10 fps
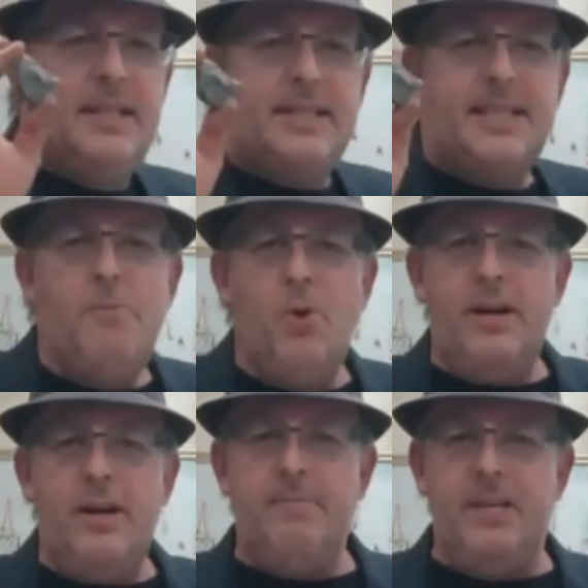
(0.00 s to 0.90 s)

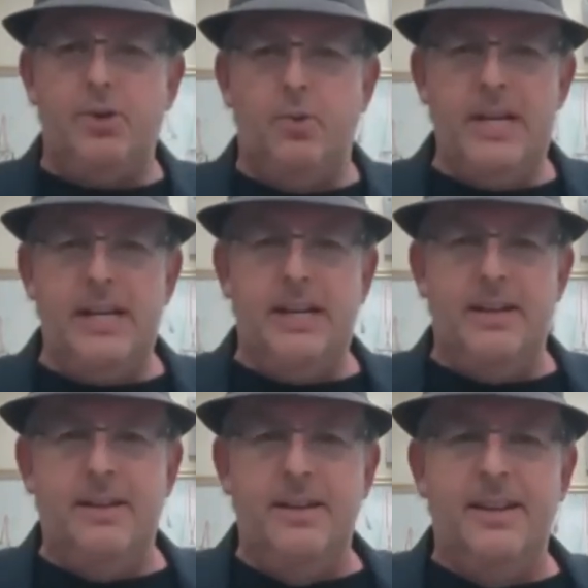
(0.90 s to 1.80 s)
Somewhere in
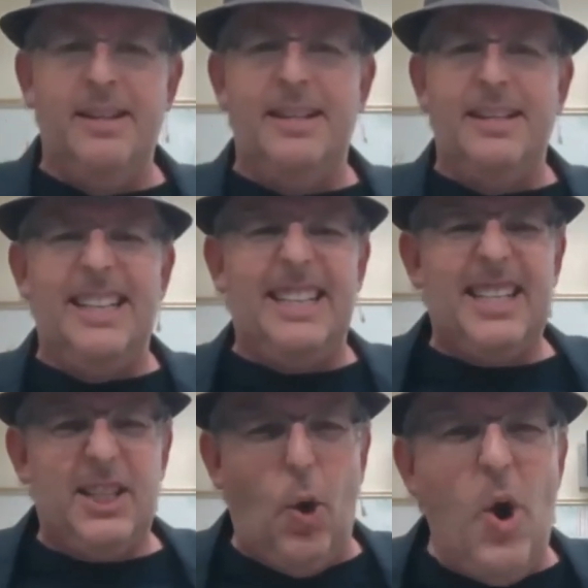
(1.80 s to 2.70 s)
between is
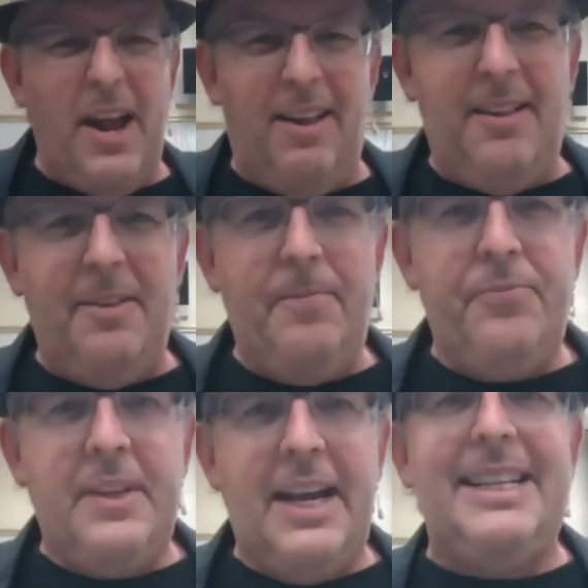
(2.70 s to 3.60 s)
soil.
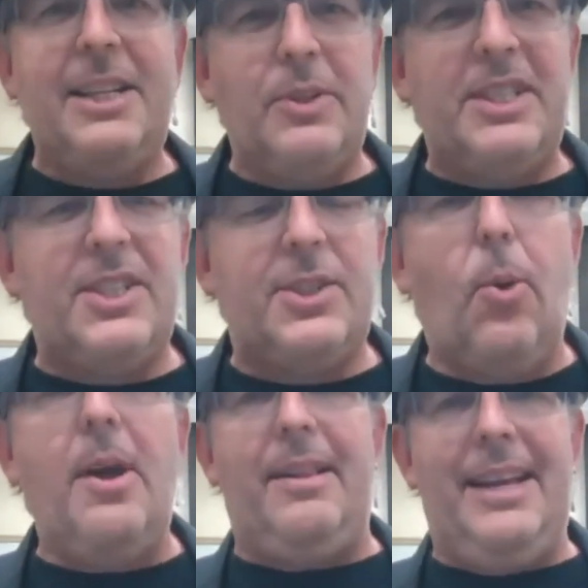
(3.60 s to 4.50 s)
And that's what
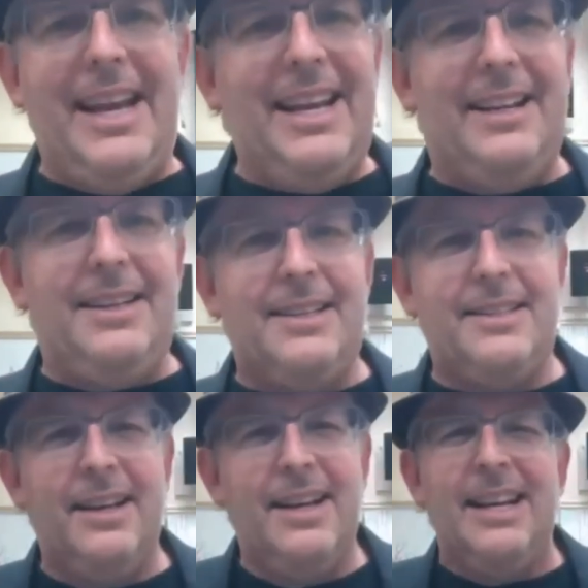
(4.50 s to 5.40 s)
soil
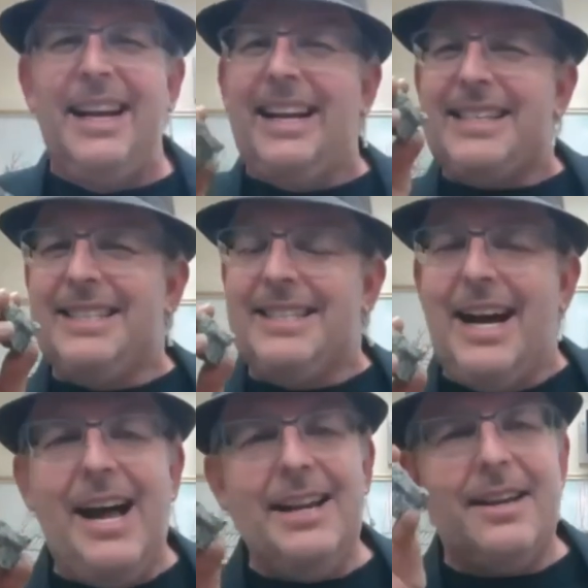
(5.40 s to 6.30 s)
is. It's
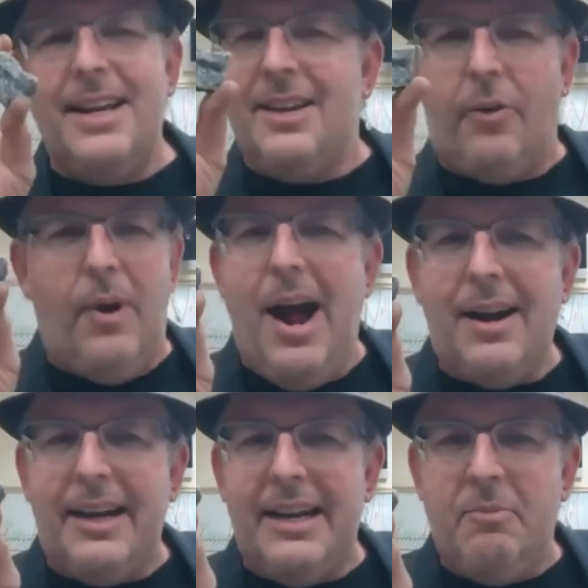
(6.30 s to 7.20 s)
not in a
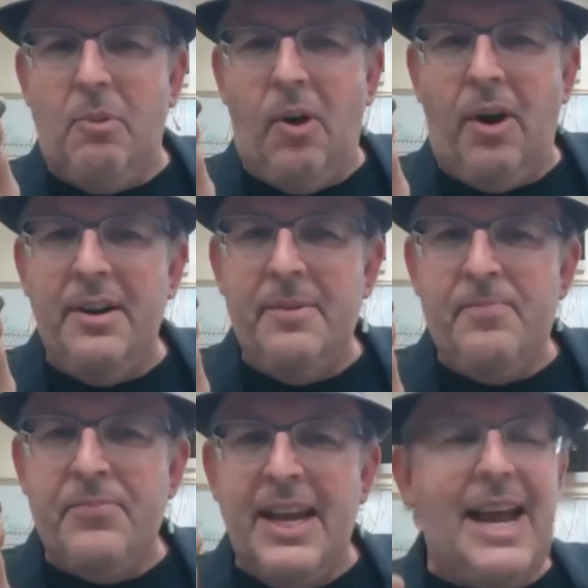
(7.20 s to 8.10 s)
rock anymore,
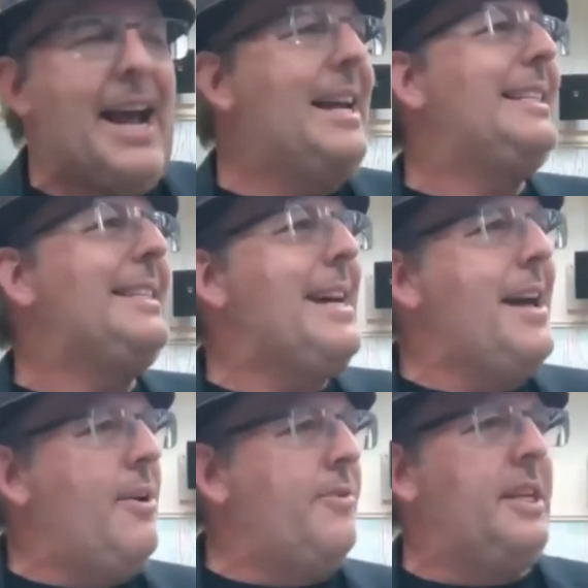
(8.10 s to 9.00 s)
and it's
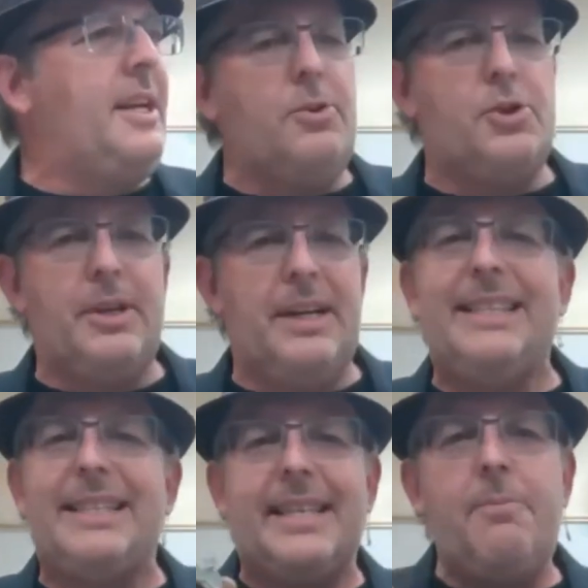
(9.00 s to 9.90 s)
not out in the ocean.
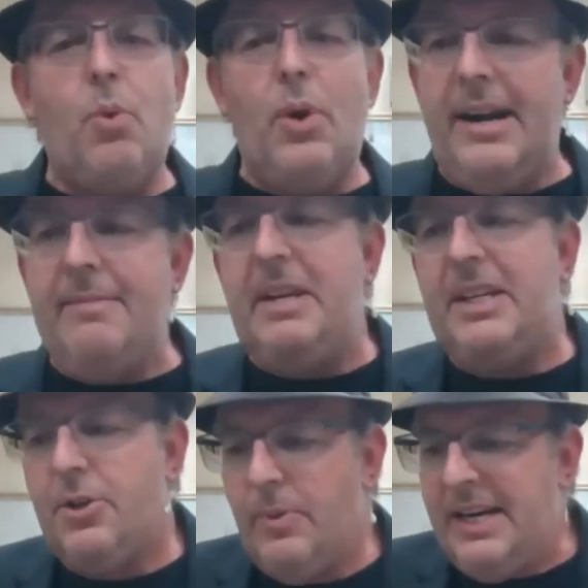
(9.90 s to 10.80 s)
It's somewhere in
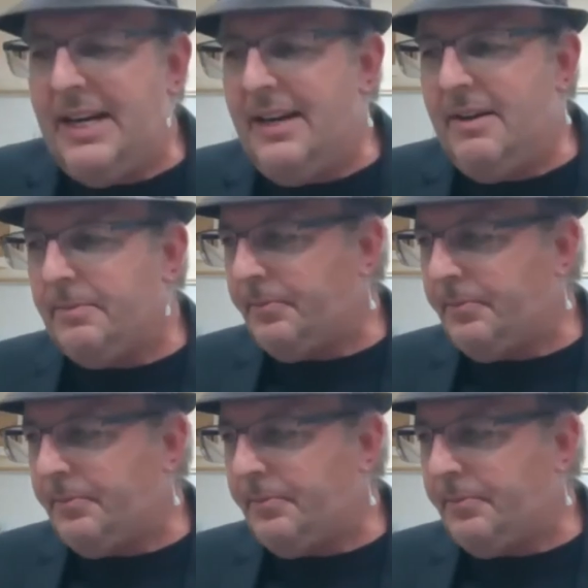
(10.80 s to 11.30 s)
between.